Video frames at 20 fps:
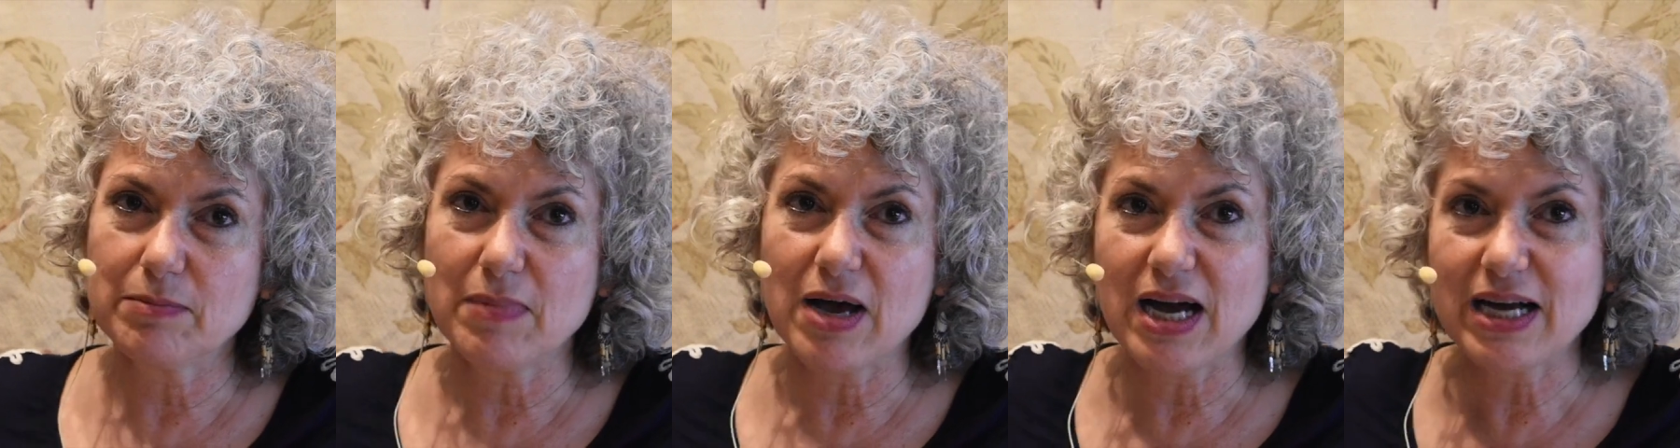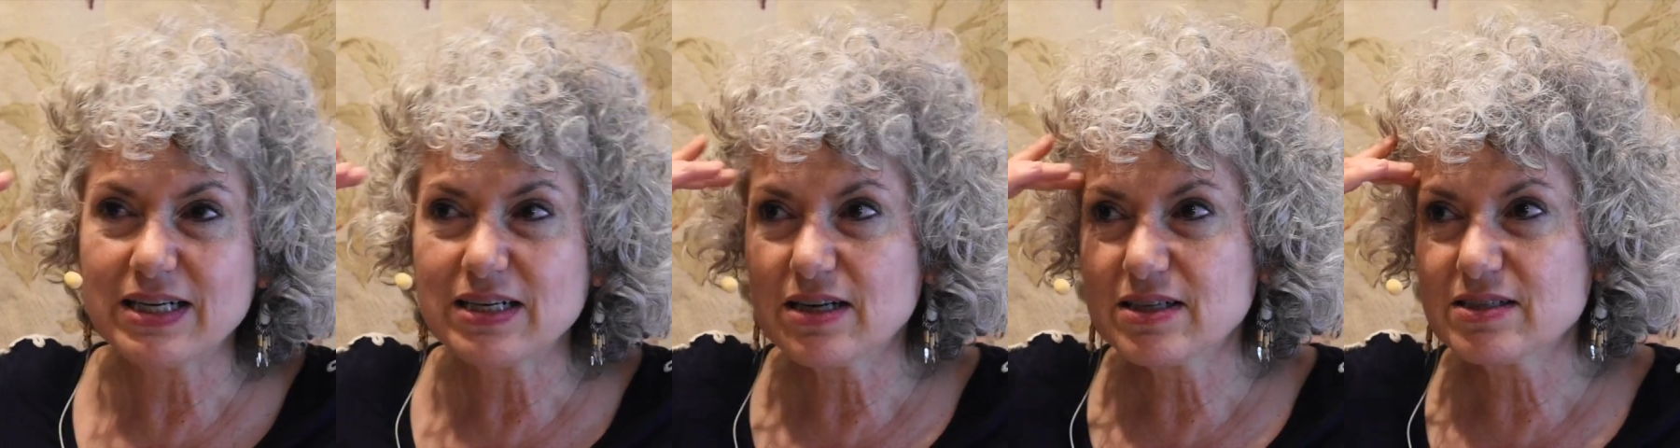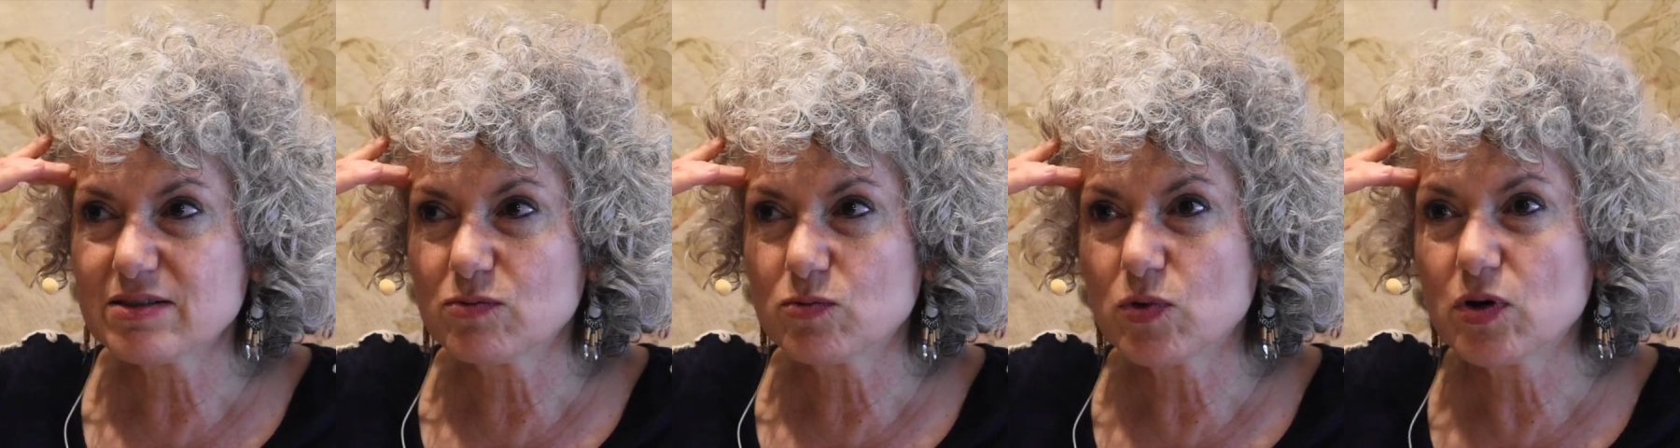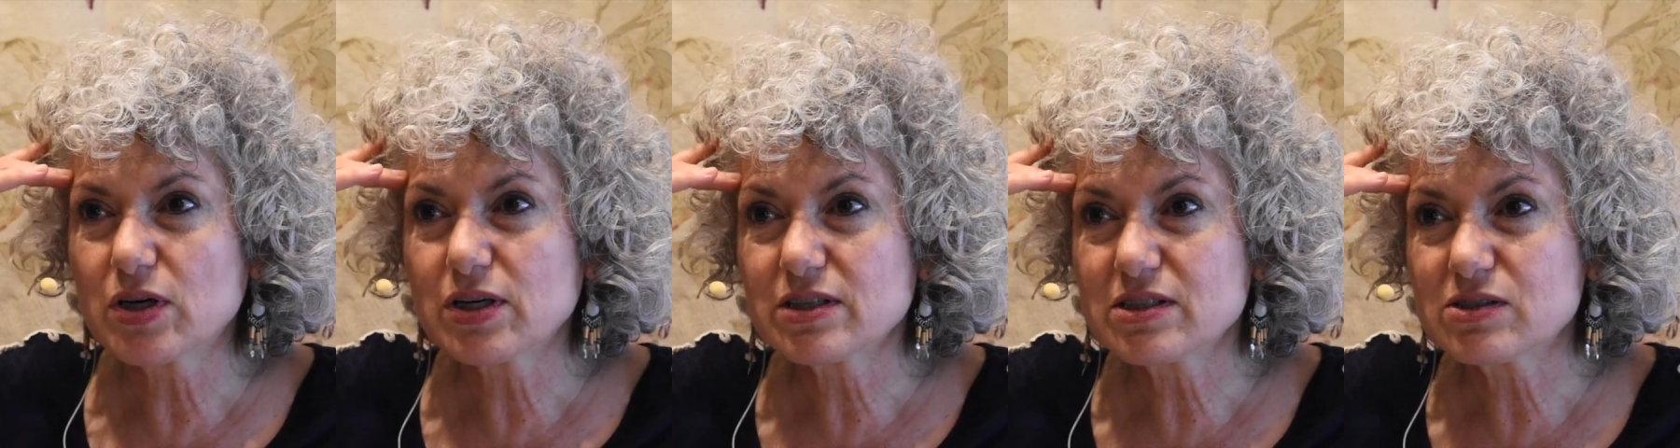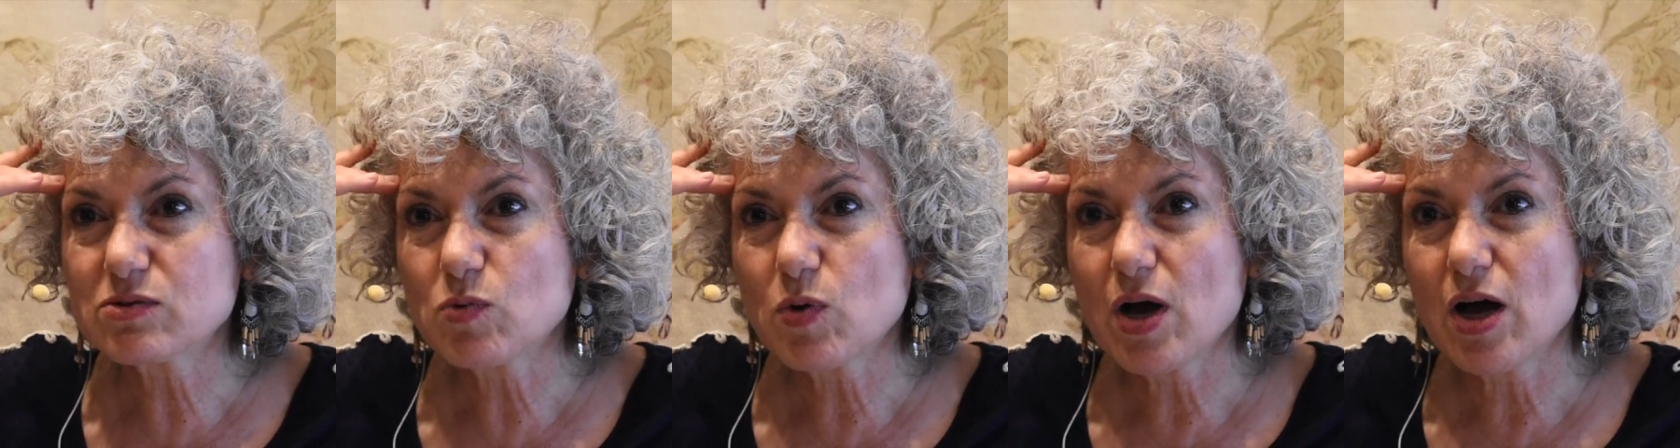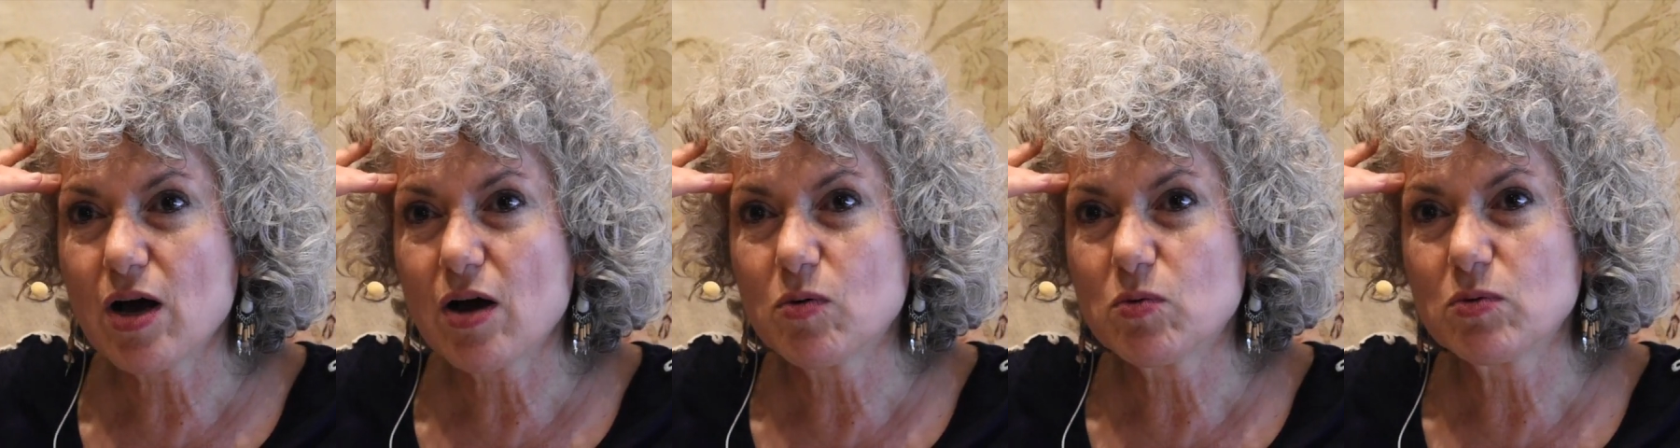mind doesn't work as
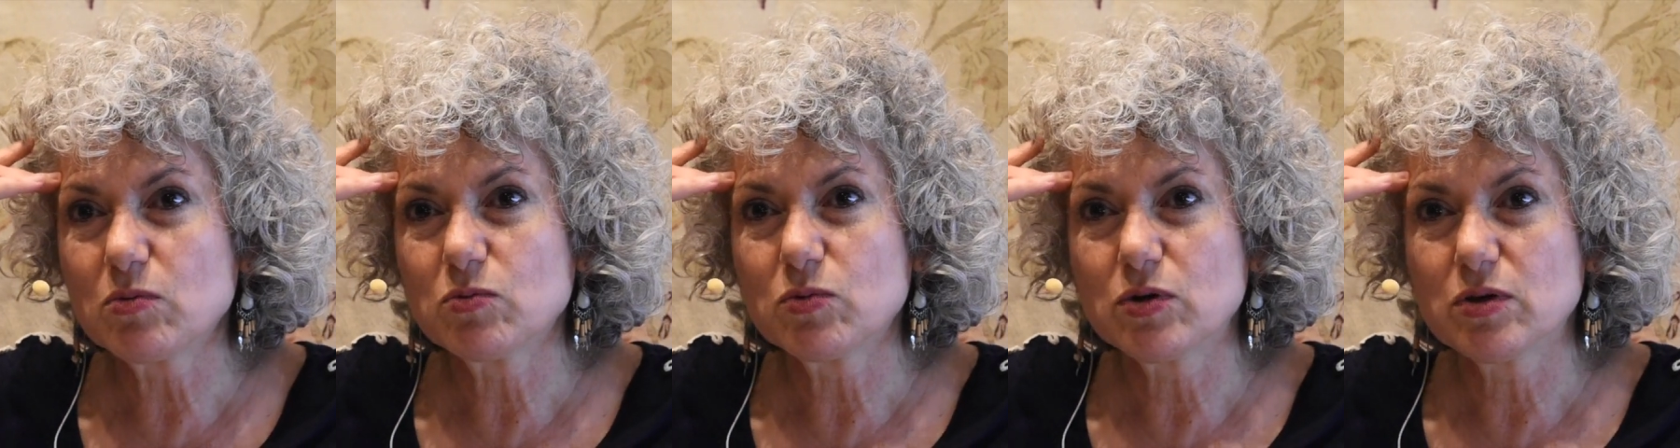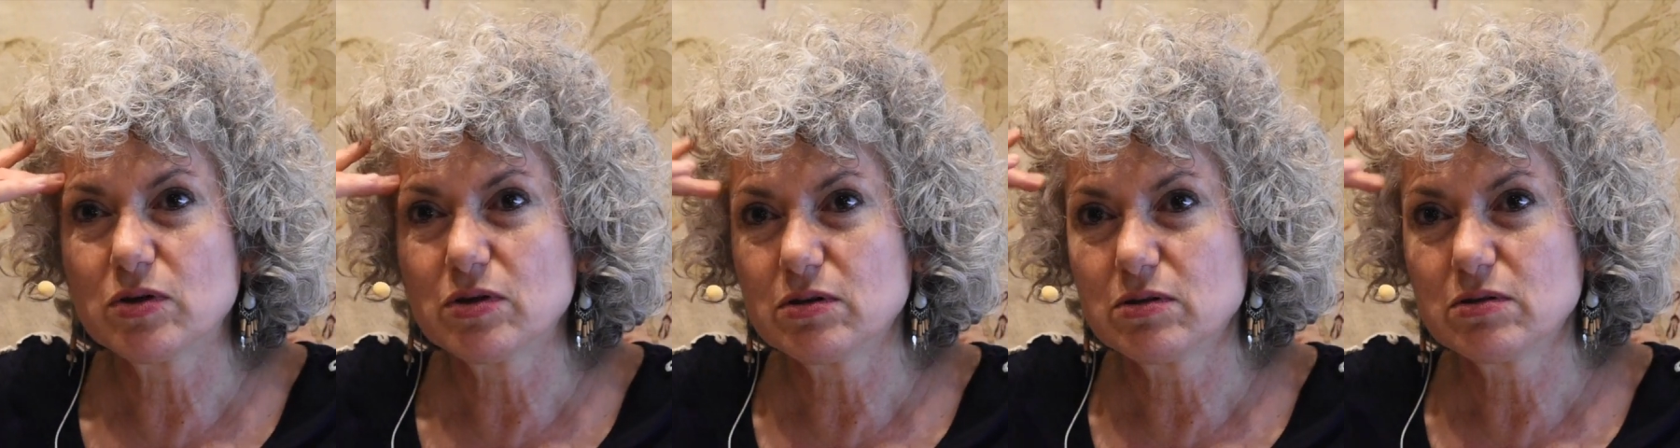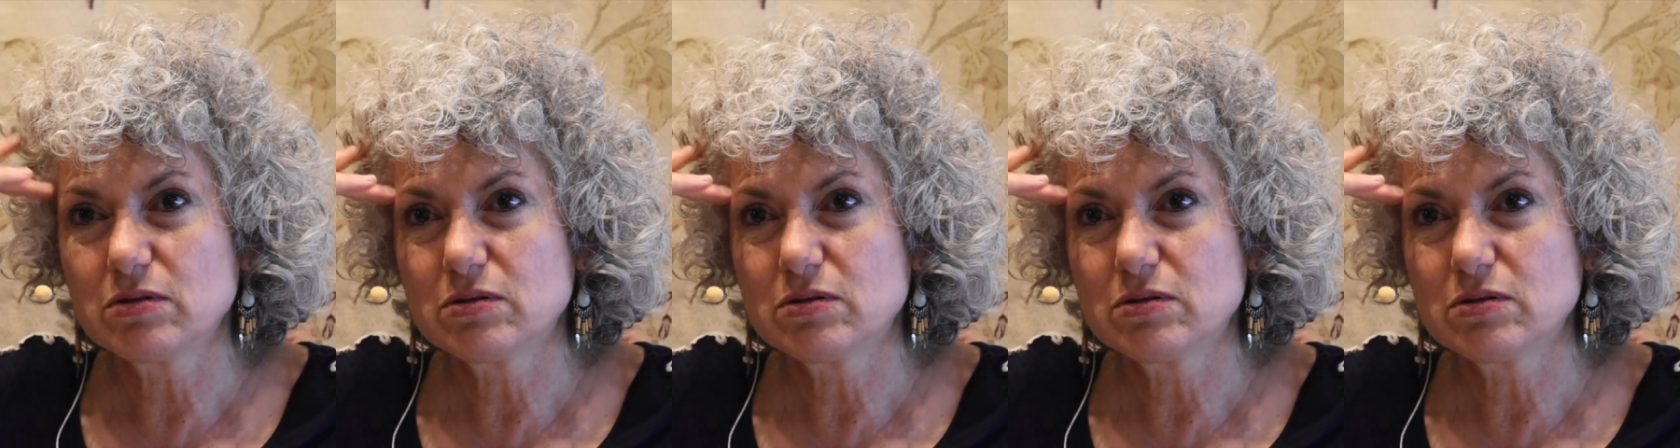well when we're